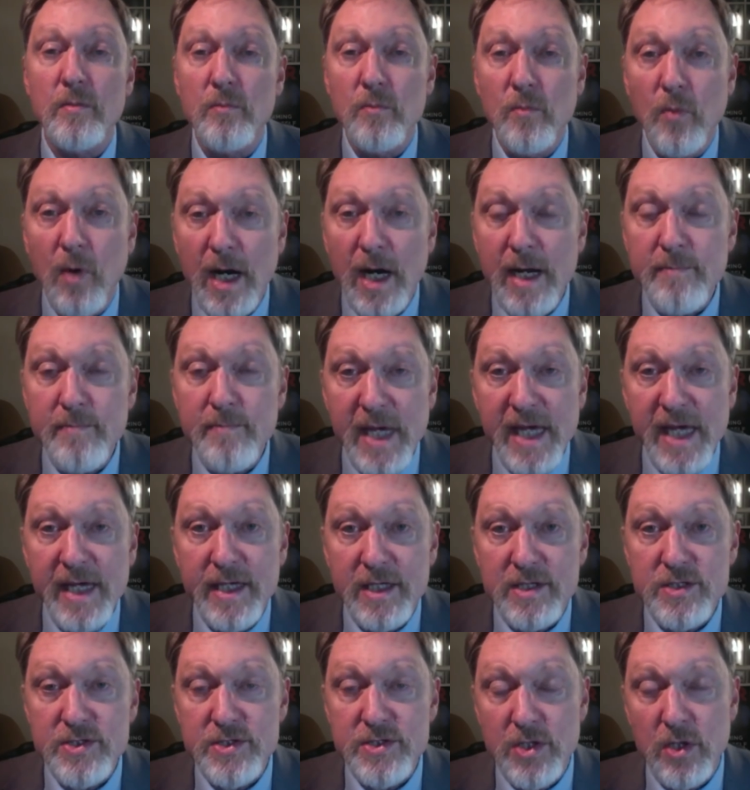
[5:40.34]
why make
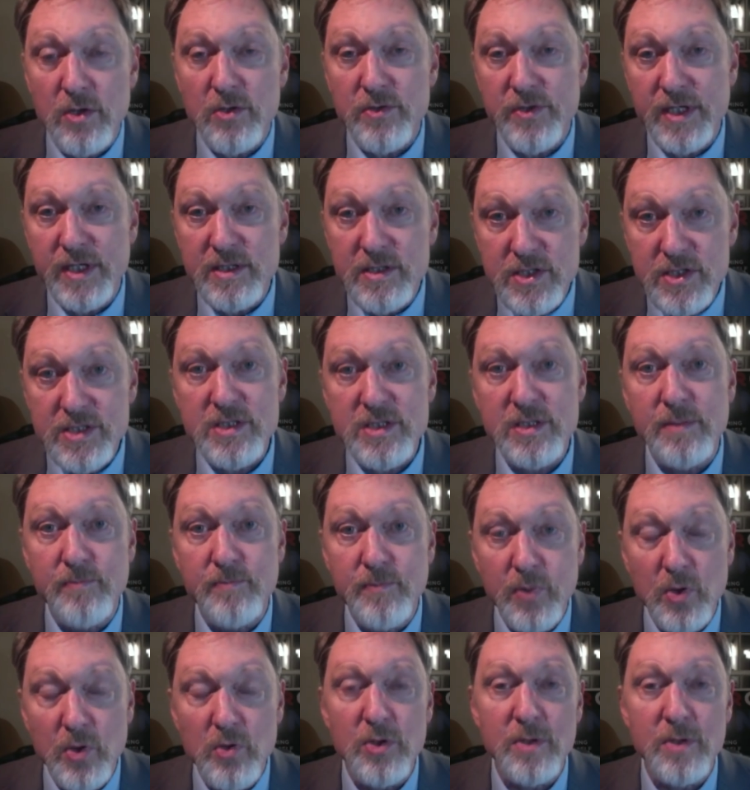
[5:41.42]
it so that just the
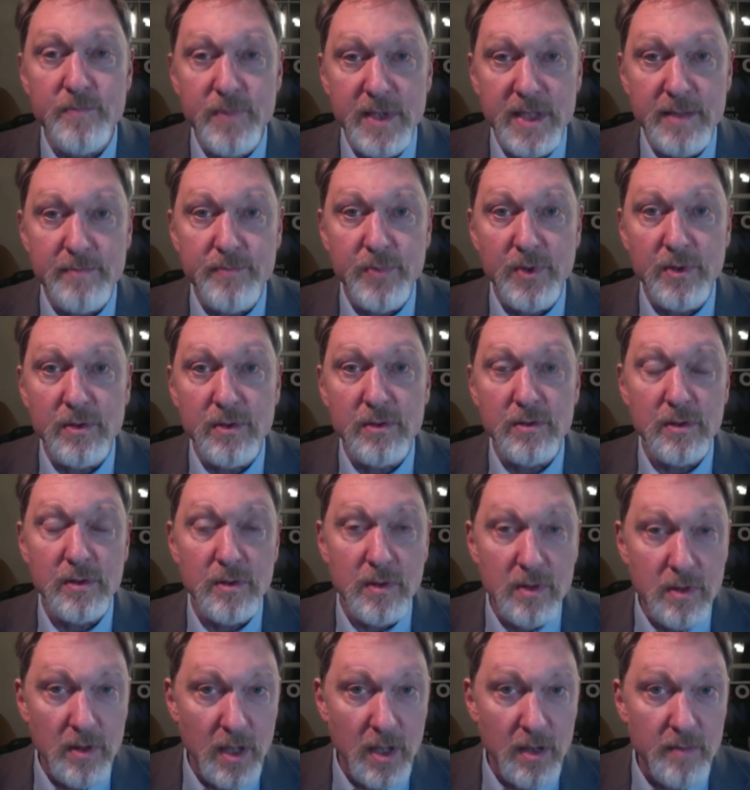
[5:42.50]
poor people
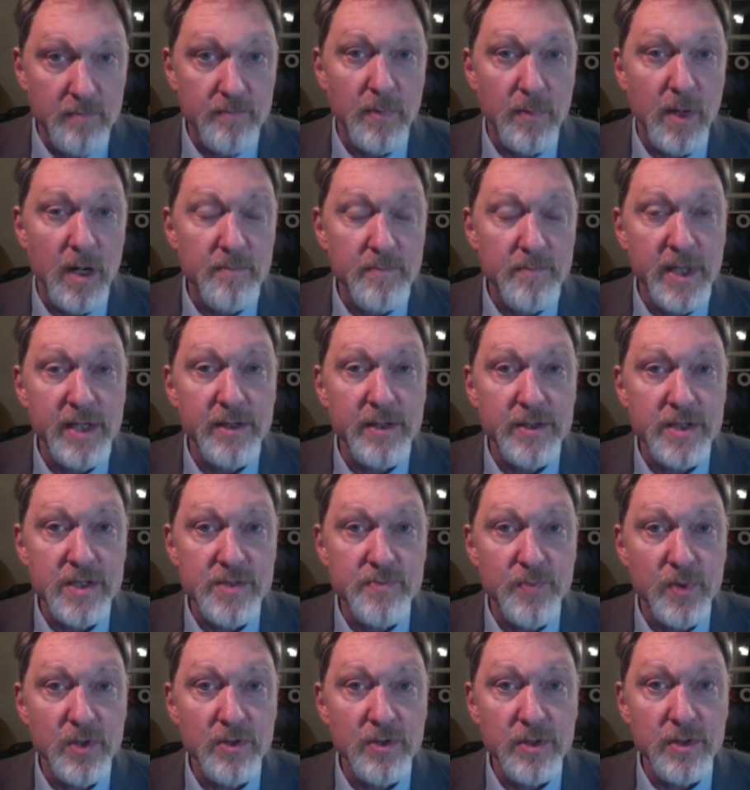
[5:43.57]
are, are bearing
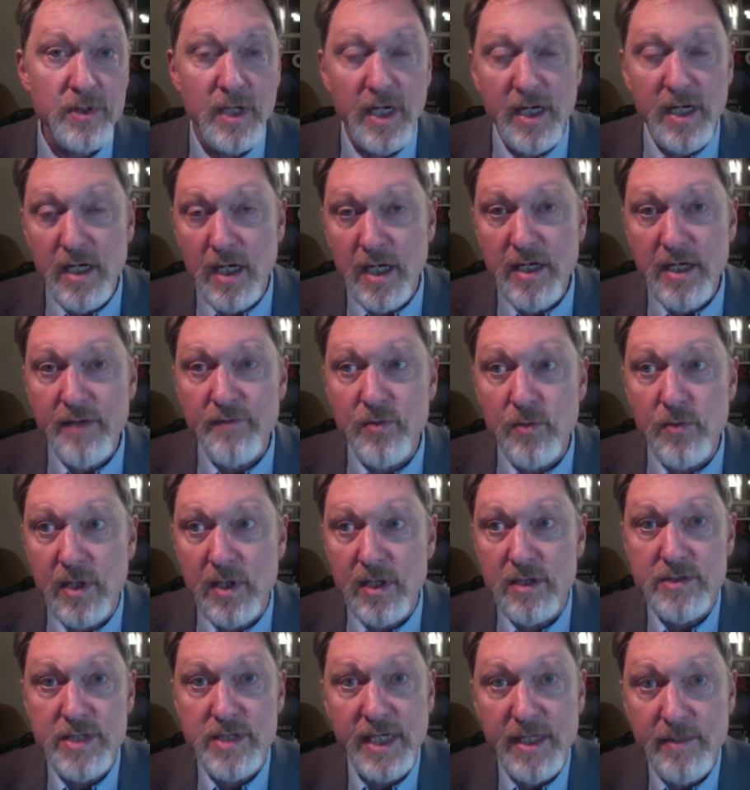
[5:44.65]
this burden? I'll give you one
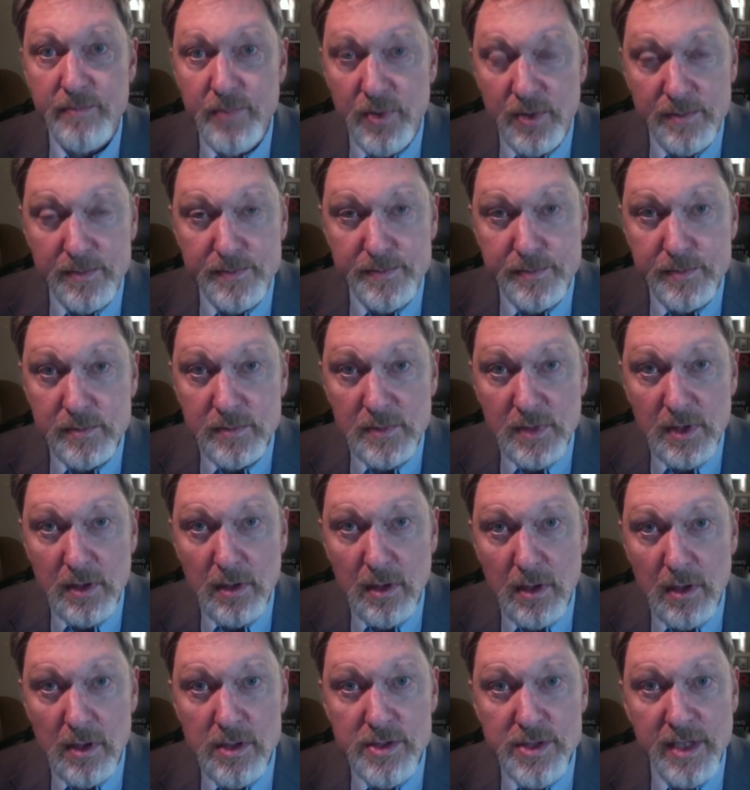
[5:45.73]
example.
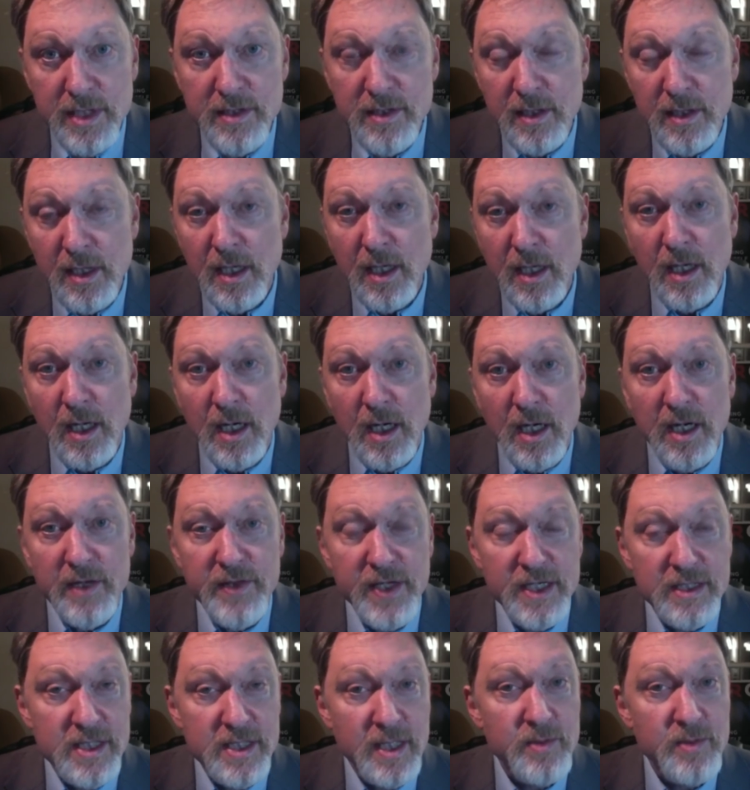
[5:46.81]
As I, I
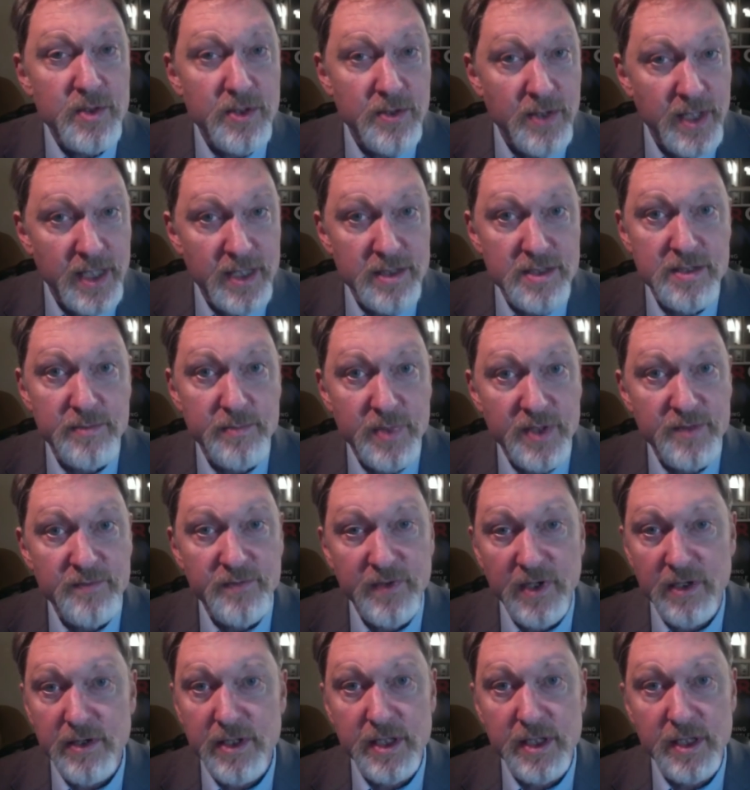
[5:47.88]
think Democrats have been
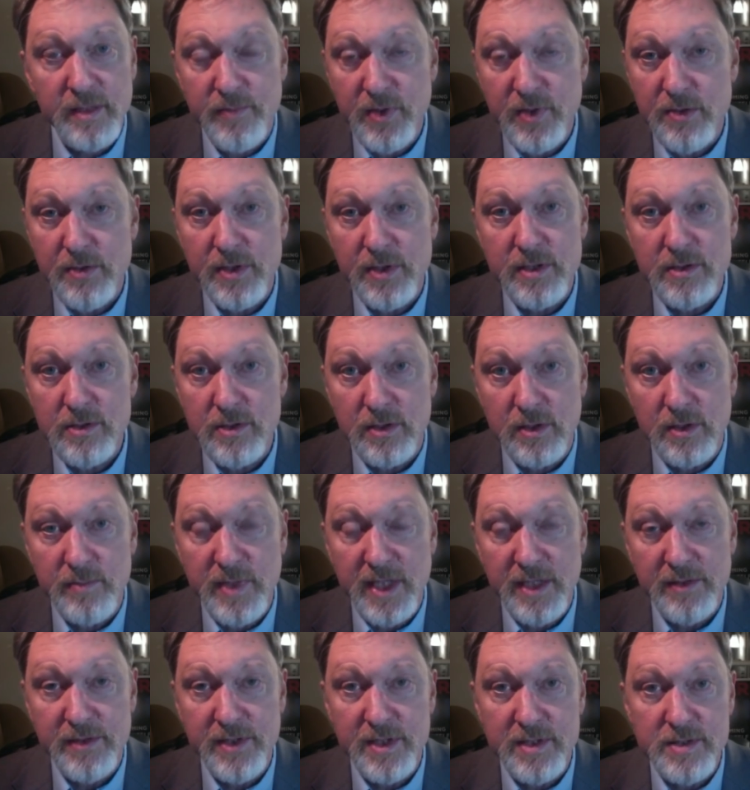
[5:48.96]
very hypocritical
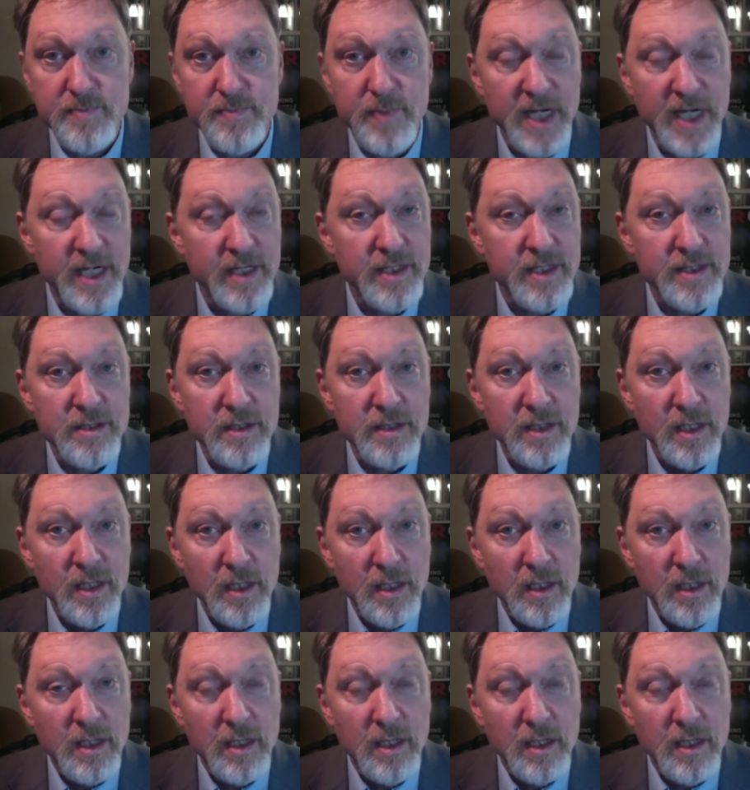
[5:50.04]
about this. Back in